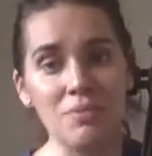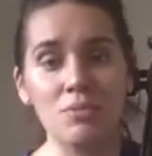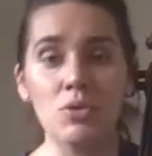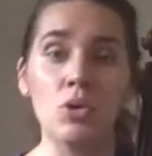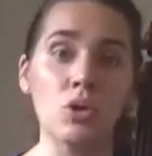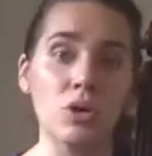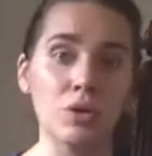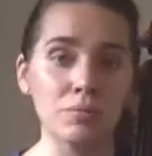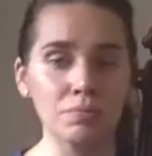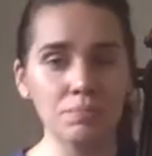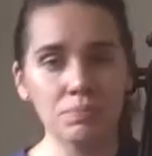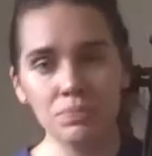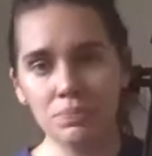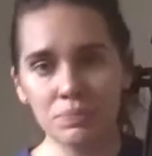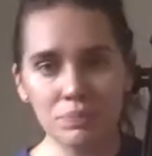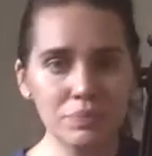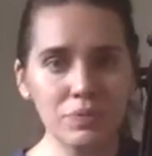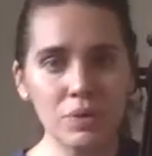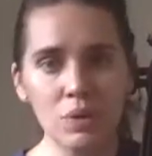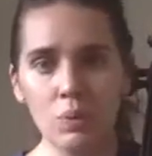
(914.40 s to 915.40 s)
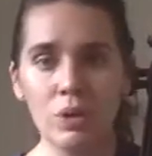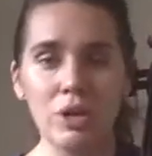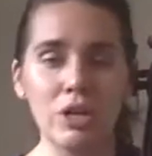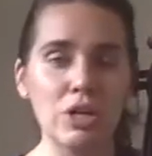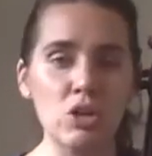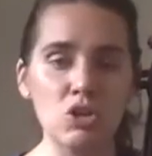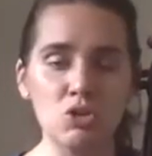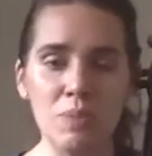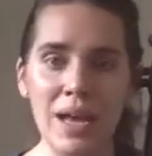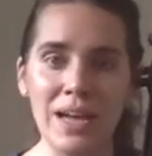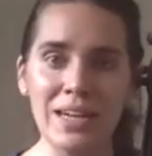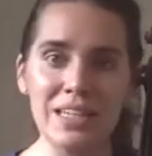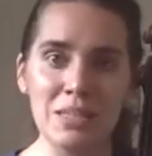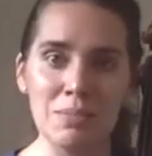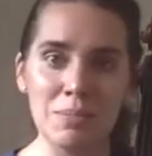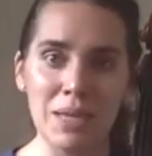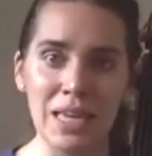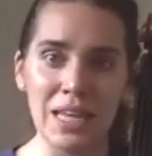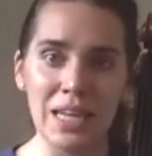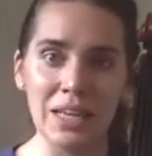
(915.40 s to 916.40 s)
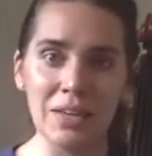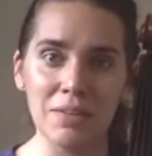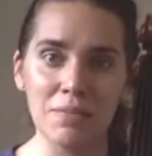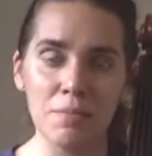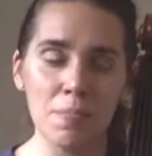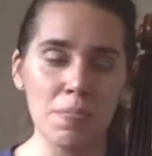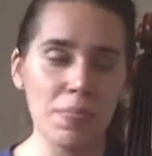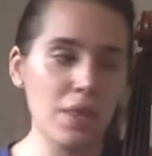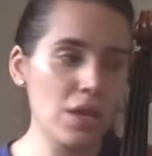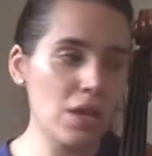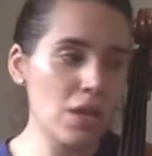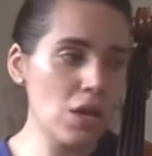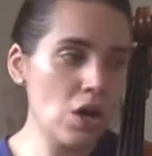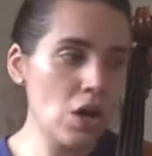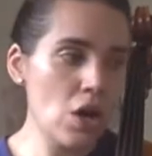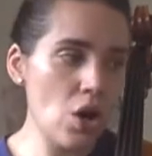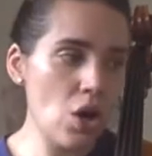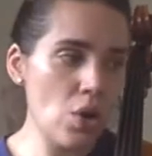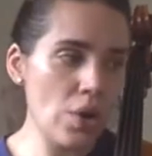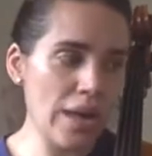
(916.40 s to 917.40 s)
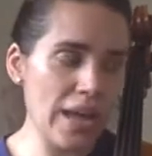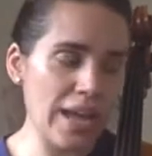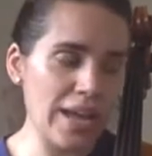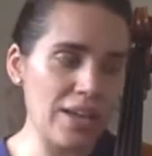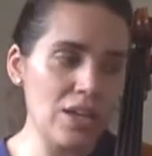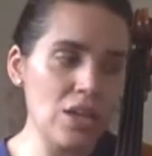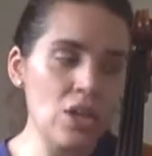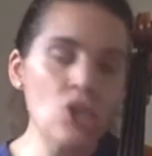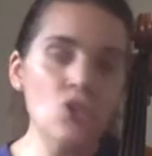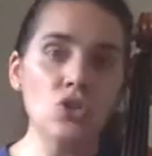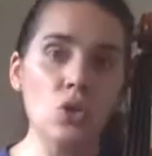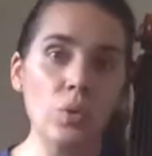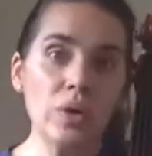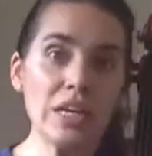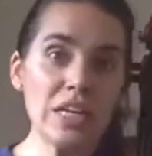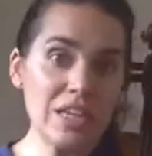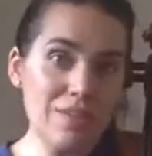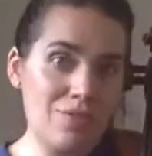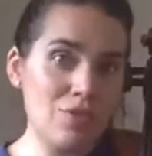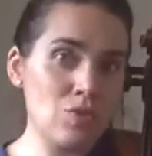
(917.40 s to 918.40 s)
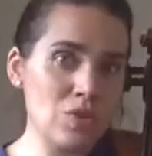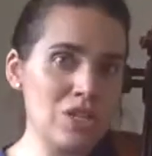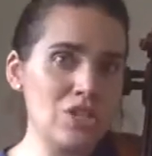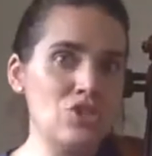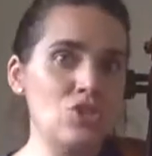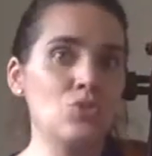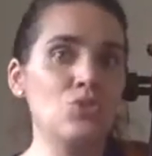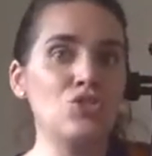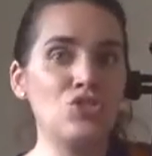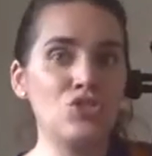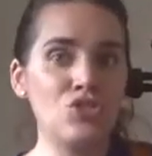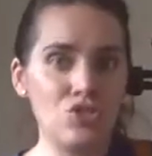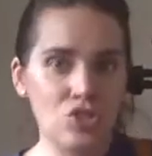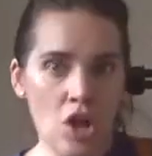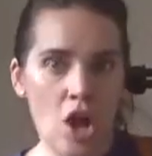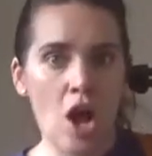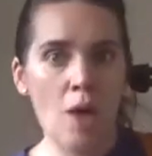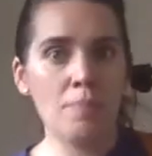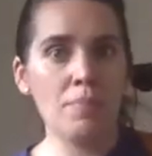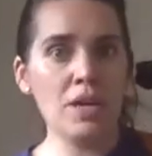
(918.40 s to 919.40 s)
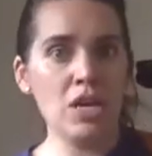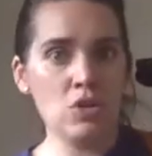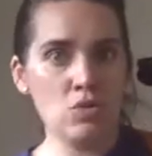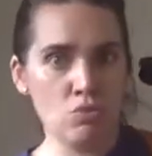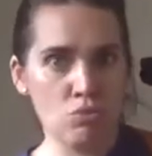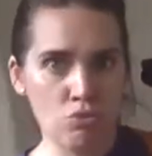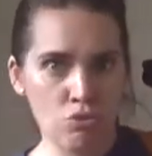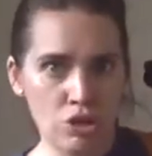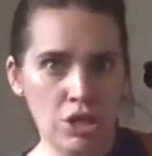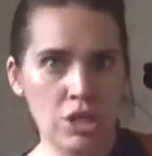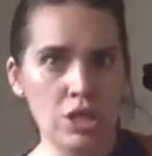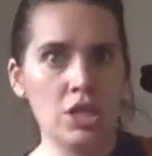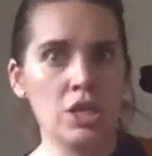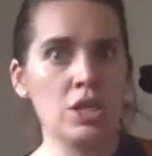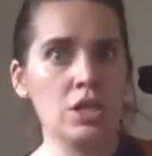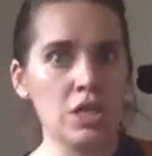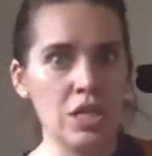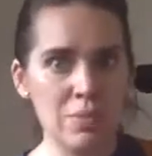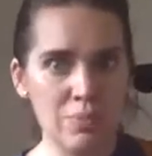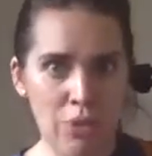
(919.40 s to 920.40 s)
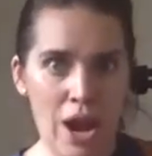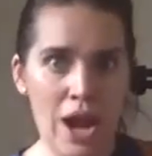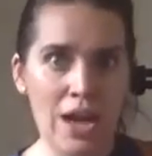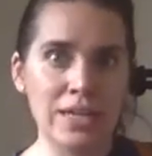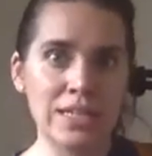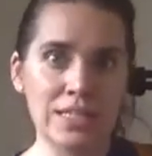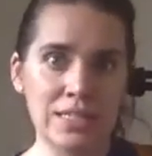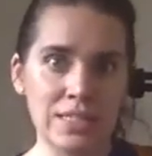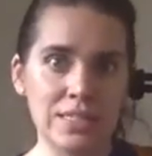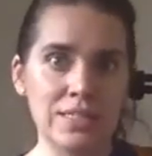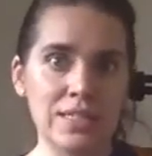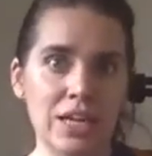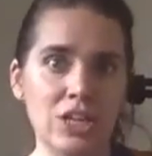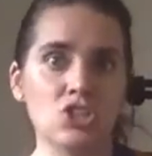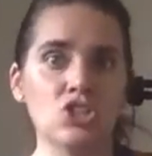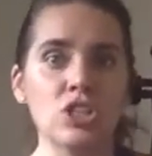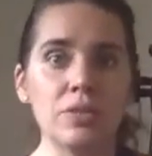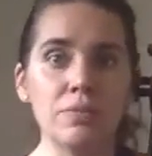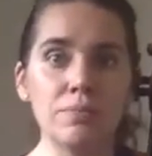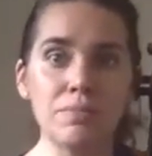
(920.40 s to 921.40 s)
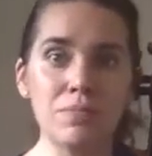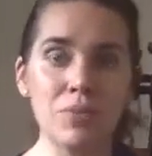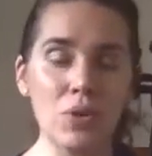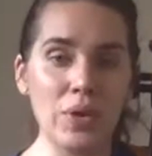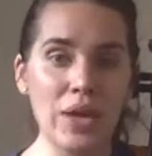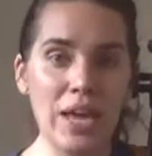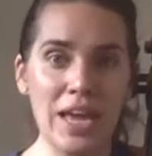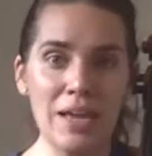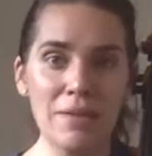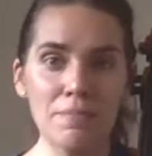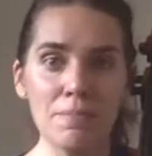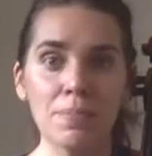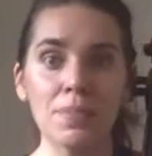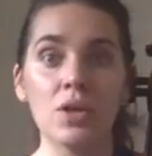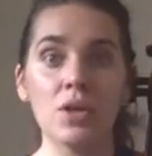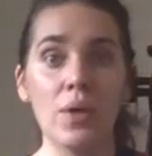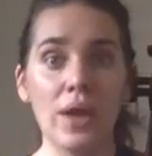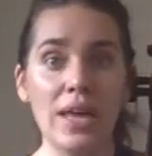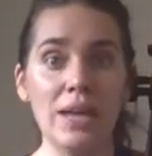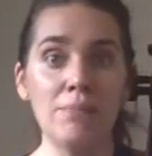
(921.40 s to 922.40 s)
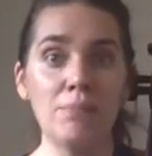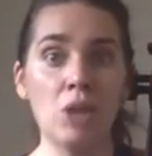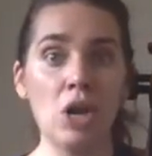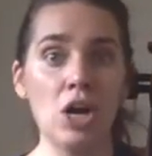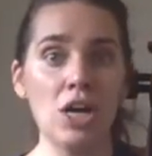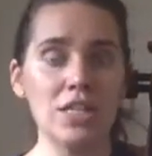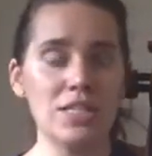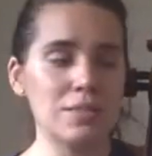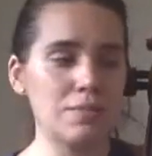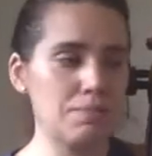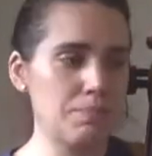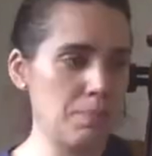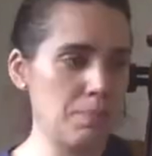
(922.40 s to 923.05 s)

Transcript: or where it goes back to the beginning. Okay, so if you need to, stop and really practice this section, okay? Go ahead and pause.